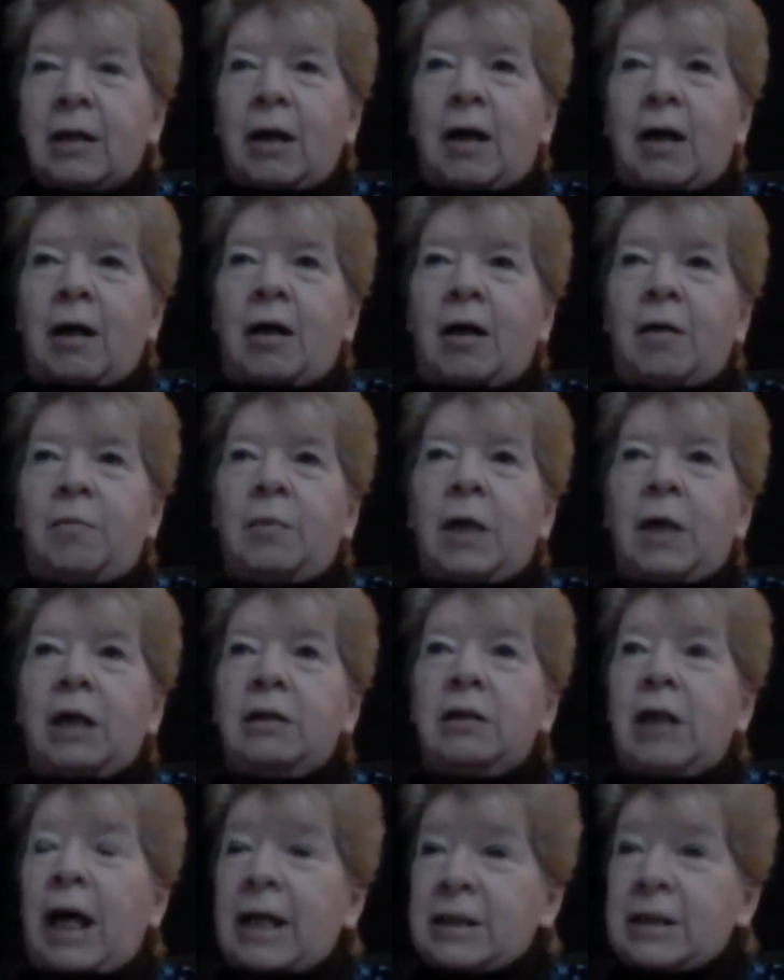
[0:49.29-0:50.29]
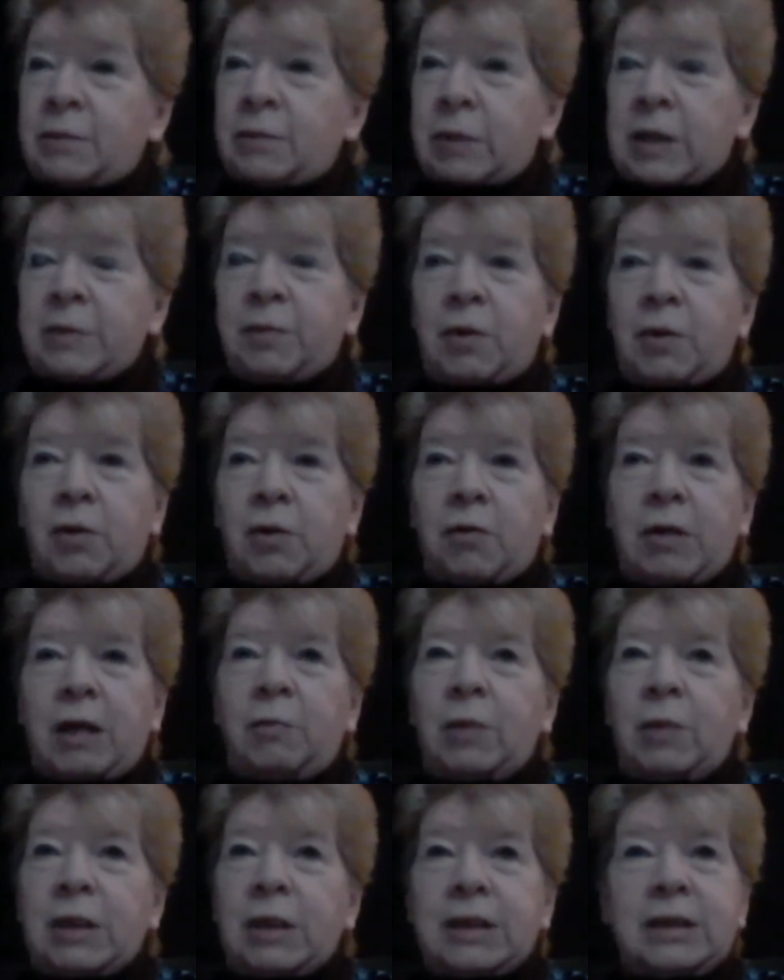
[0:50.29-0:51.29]
Last week's
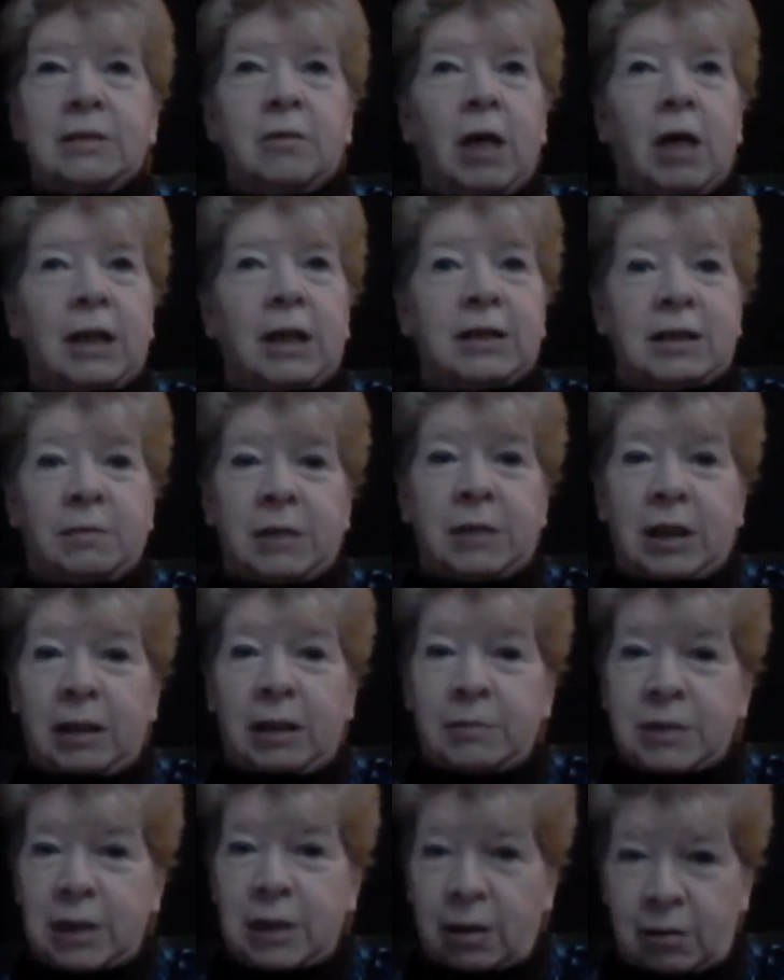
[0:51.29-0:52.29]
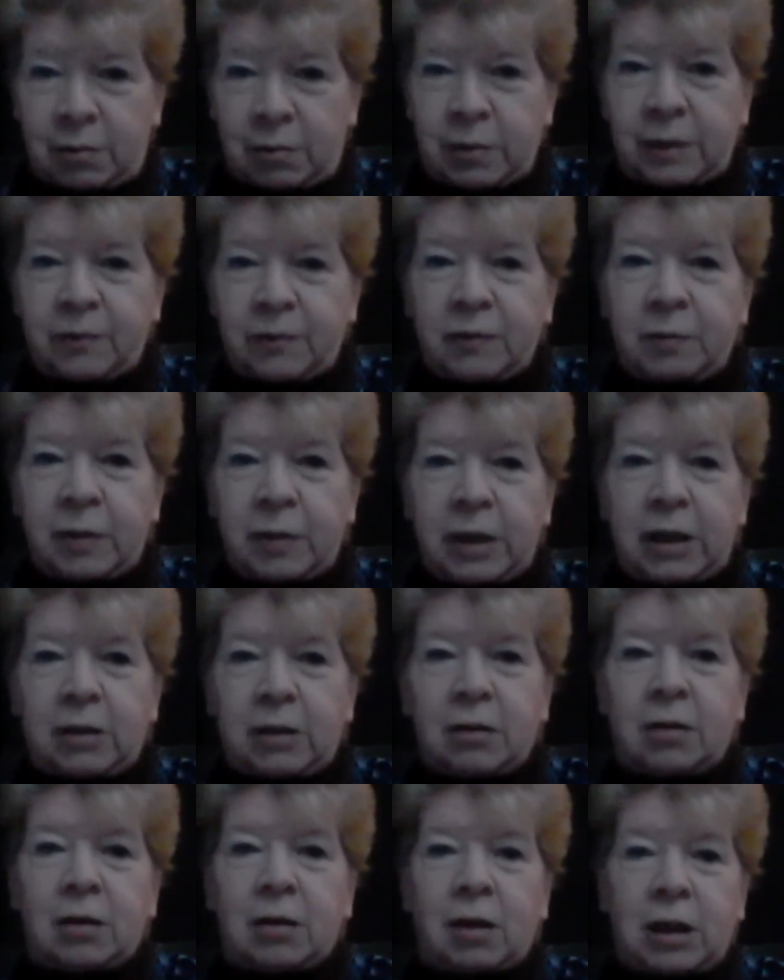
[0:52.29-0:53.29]
program was not something I'm terribly
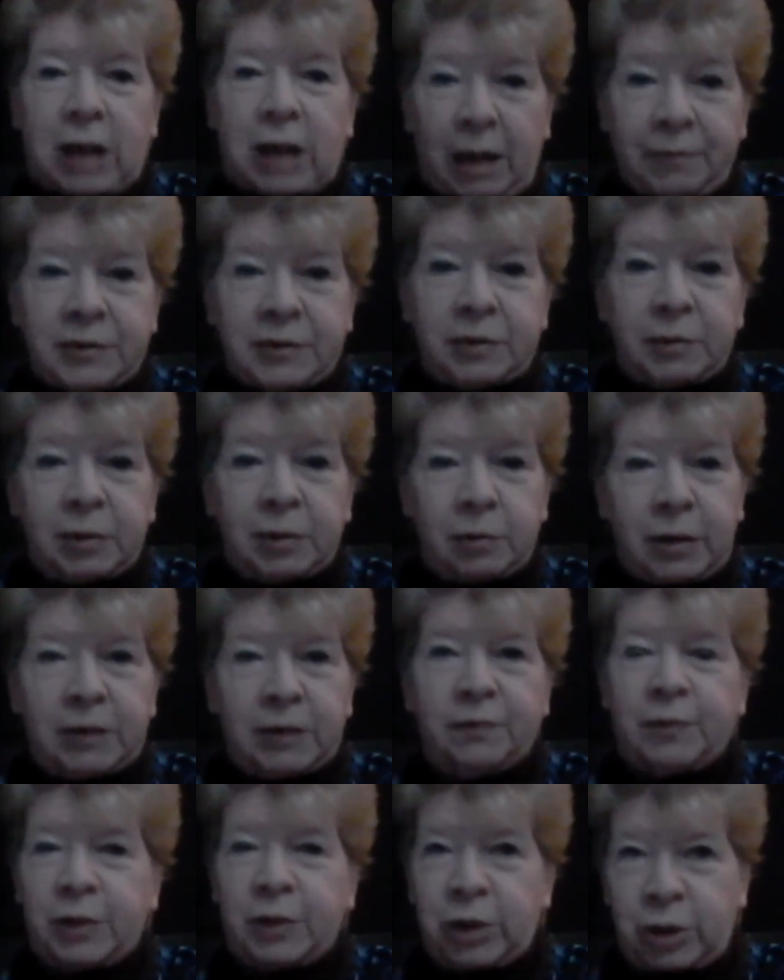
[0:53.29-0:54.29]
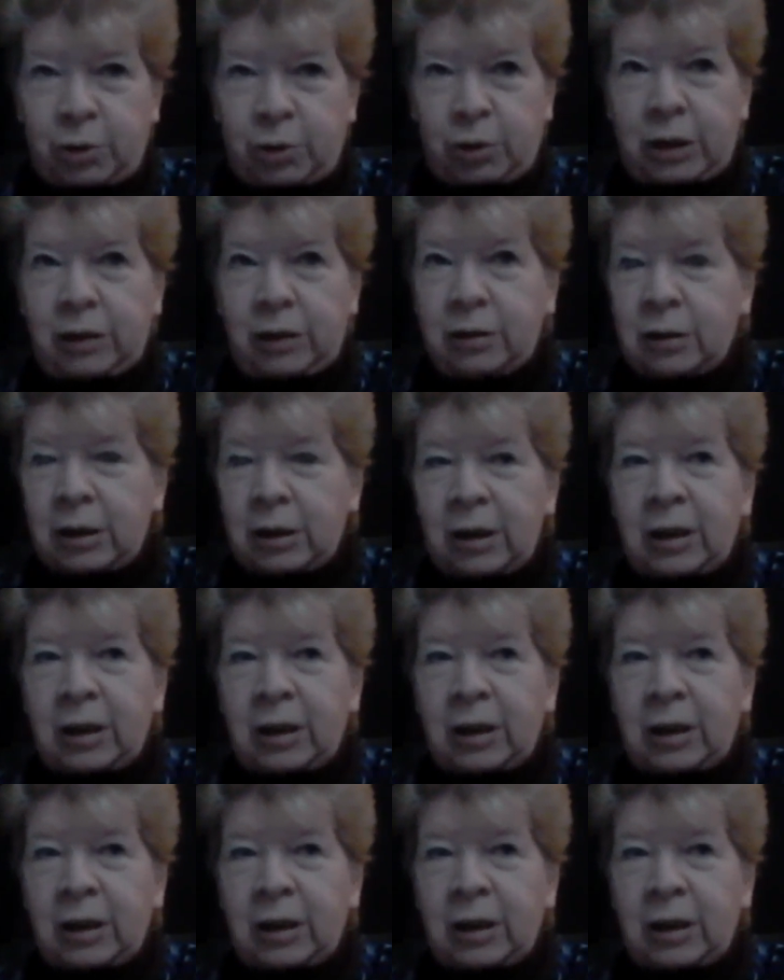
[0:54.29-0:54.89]
familiar or comfortable with, for sure.